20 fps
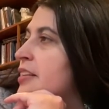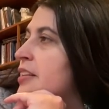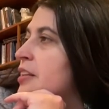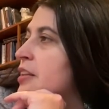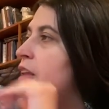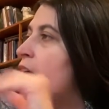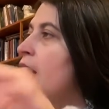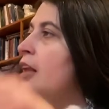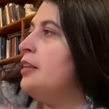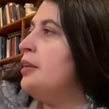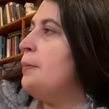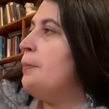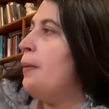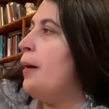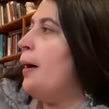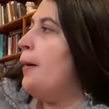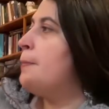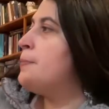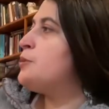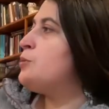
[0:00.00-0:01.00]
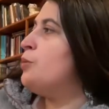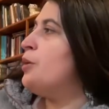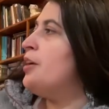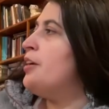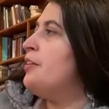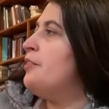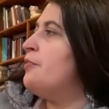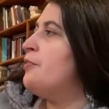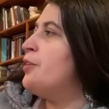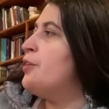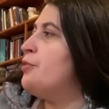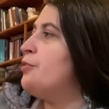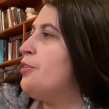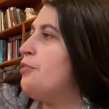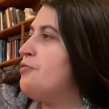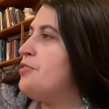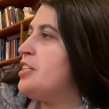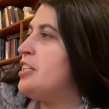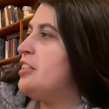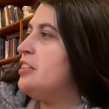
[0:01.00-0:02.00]
The Lollipops one for
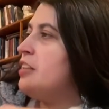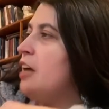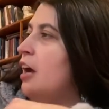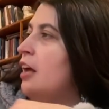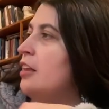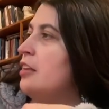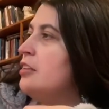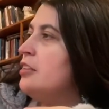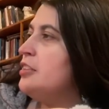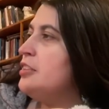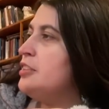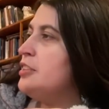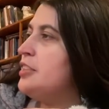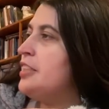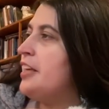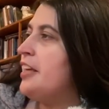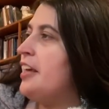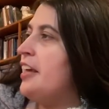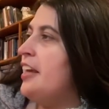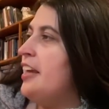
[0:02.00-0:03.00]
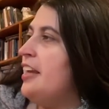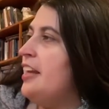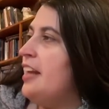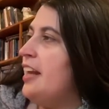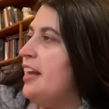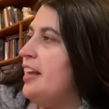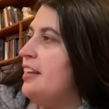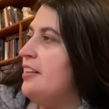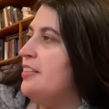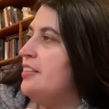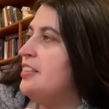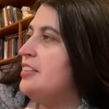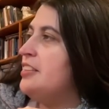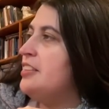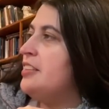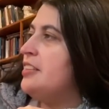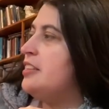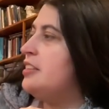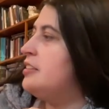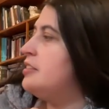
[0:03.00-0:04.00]
$15, the kit, and
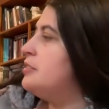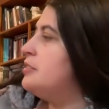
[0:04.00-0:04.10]
the